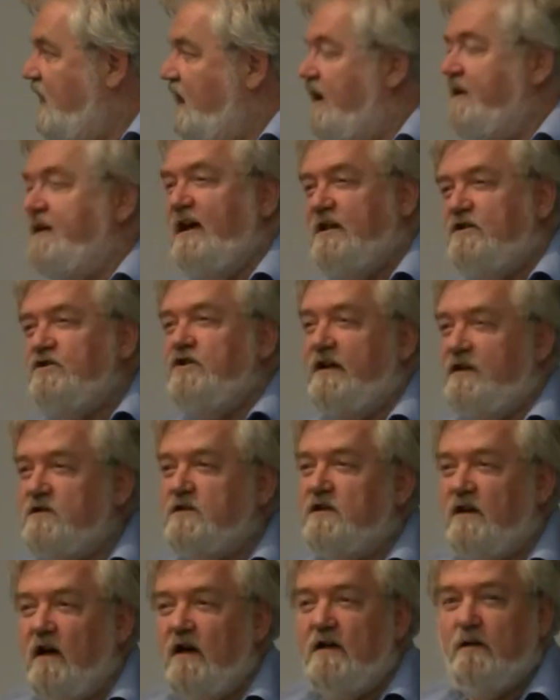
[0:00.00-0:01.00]
And that changed
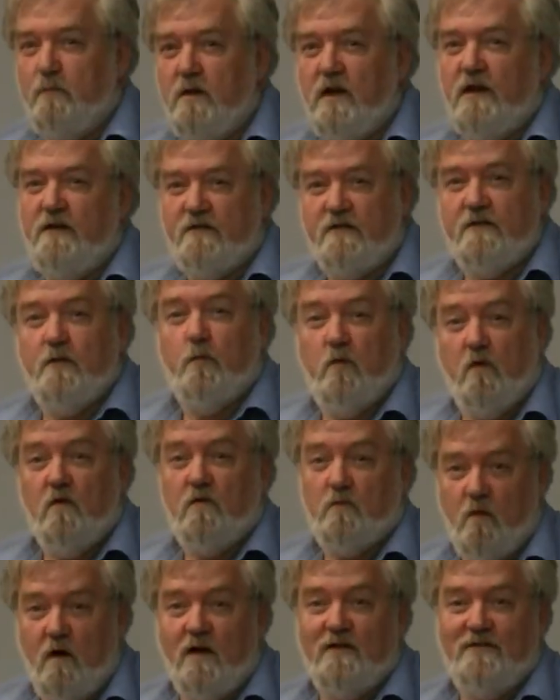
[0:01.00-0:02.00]
the kind of place the
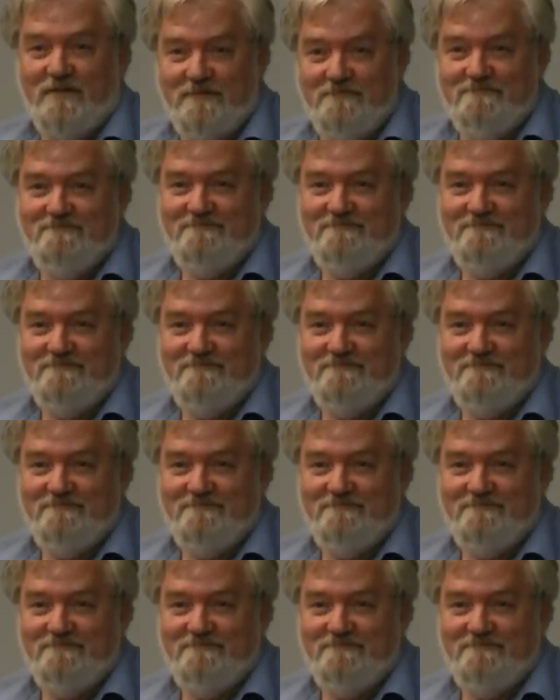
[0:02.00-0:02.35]
world was.